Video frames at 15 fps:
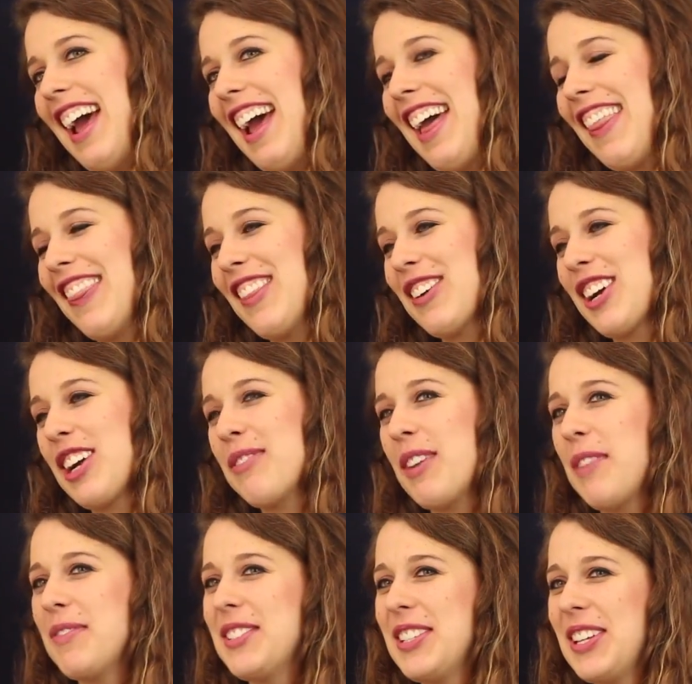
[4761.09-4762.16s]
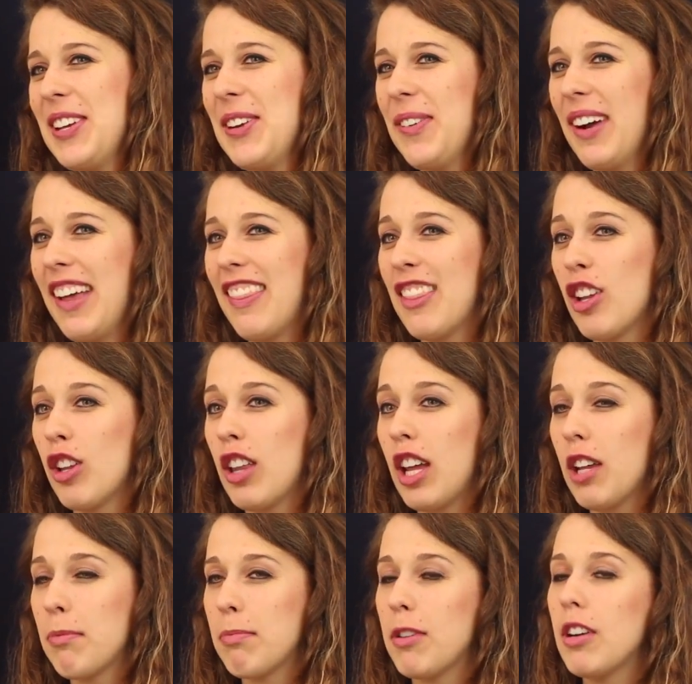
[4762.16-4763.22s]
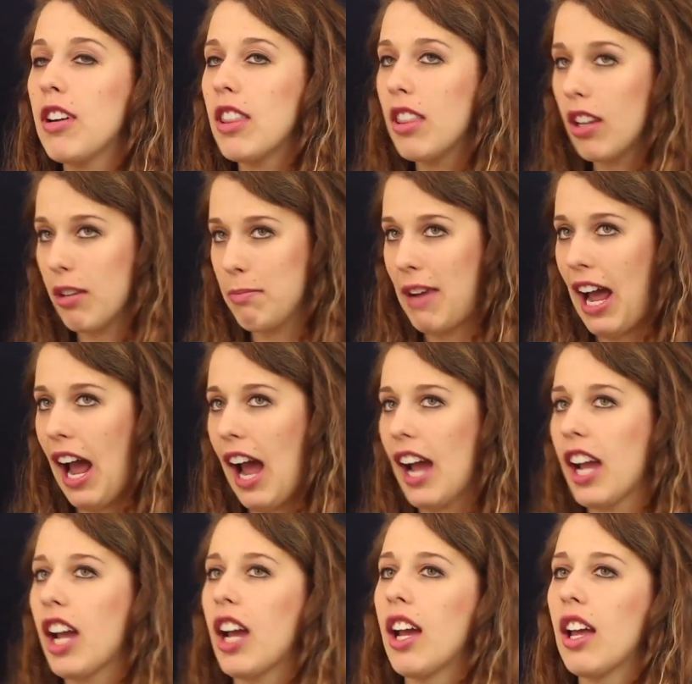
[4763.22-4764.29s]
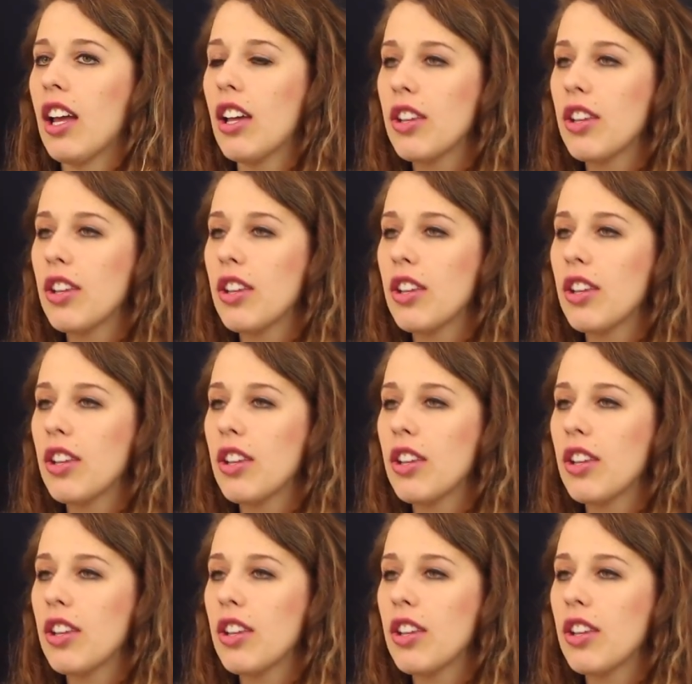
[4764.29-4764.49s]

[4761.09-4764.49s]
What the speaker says: and they'll come up to you and they'll like put their bag,